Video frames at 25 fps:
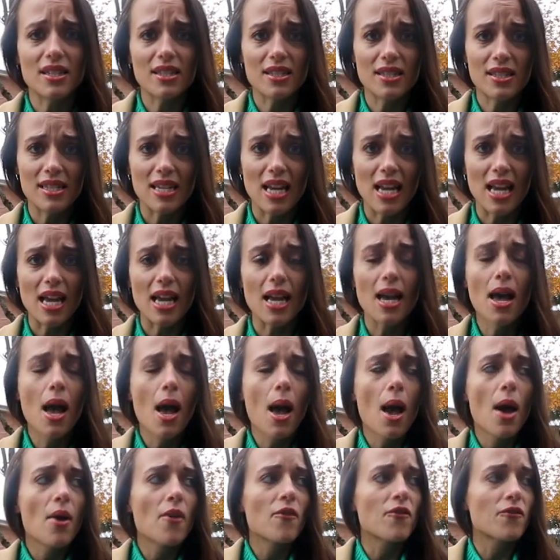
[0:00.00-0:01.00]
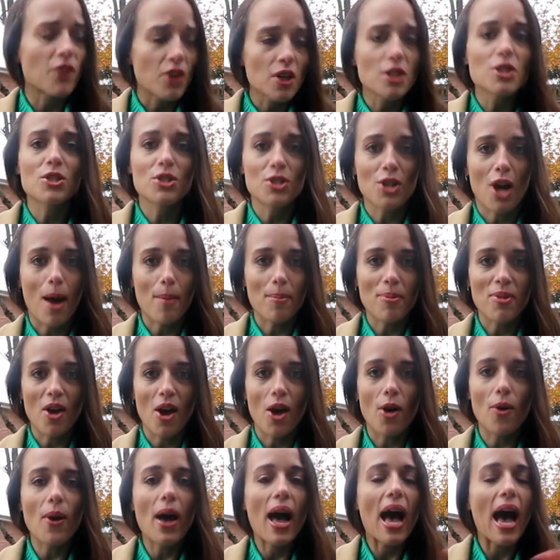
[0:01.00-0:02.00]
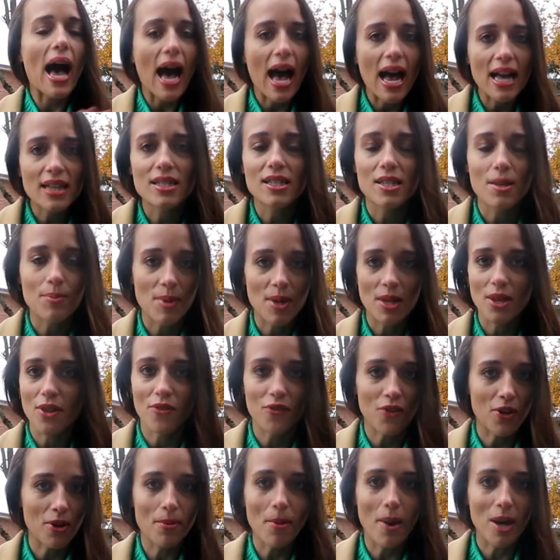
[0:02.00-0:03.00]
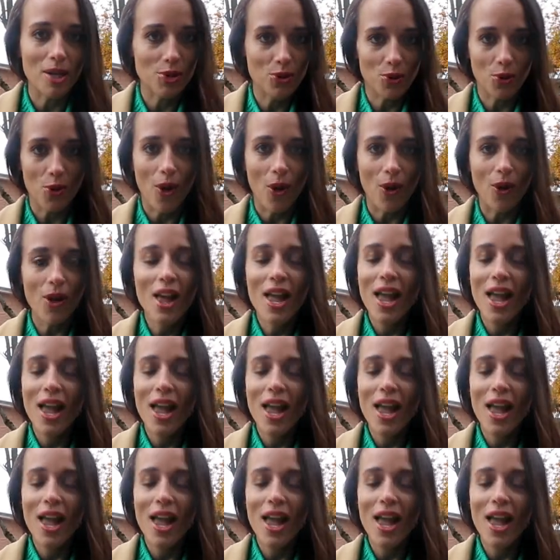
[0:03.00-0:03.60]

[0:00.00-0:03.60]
to see. First stop though has to be the Fremont Troll.